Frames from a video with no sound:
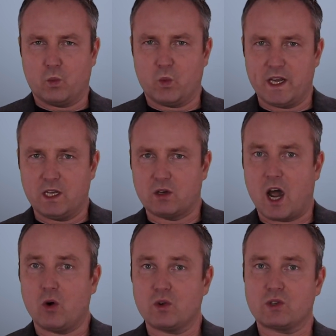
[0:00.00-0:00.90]
we need to
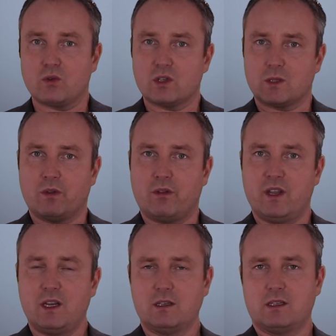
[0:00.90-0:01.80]
outsource some of the
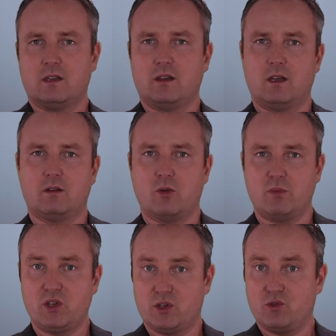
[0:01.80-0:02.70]
things that
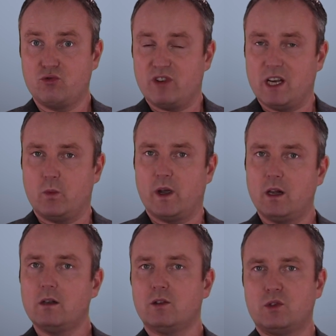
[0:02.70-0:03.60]
computers do really
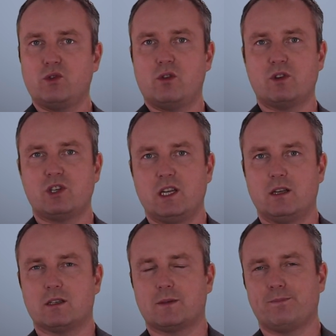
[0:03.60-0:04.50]
well to the
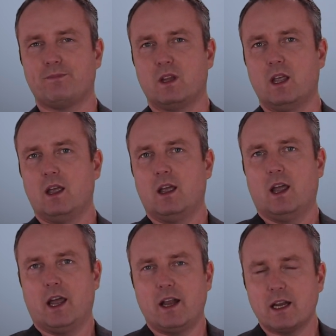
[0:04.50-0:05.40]
machines.
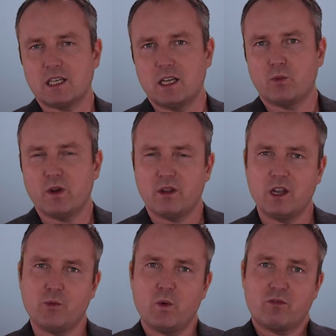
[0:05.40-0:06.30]
And actually,
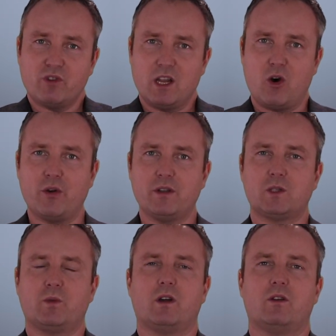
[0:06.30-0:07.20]
if we are really
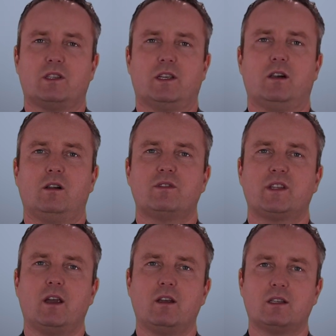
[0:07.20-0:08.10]
honest with ourselves,
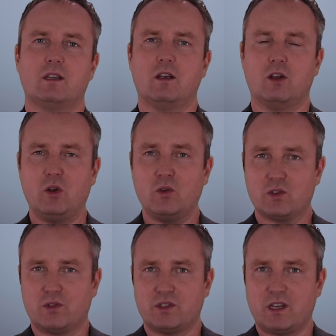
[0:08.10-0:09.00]
there's
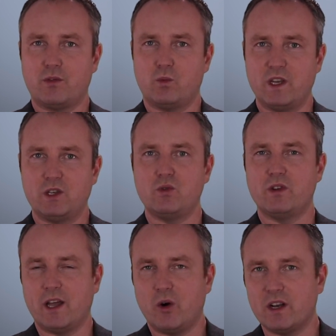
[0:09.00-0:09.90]
lots of stuff we do
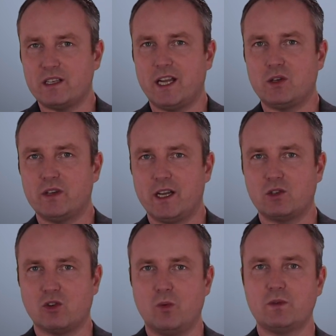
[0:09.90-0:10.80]
in our day-to-day
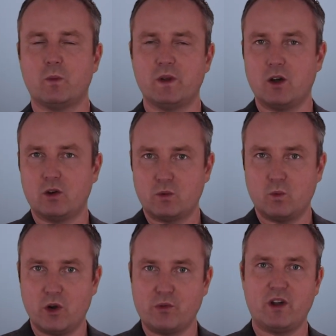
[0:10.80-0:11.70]
jobs when we go to
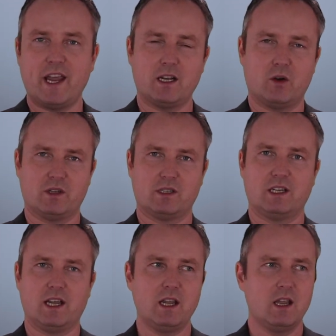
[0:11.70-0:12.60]
work for 8 hours a
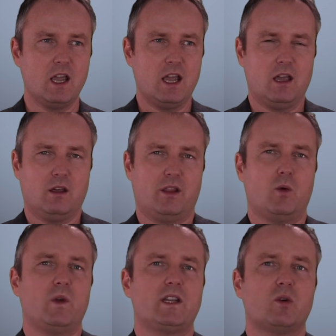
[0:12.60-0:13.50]
day
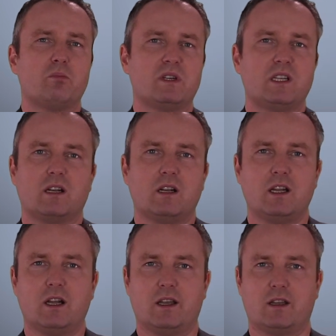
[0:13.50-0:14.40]
that we don't
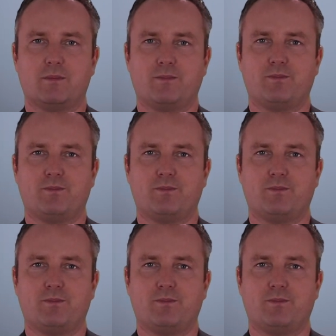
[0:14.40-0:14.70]
particularly like.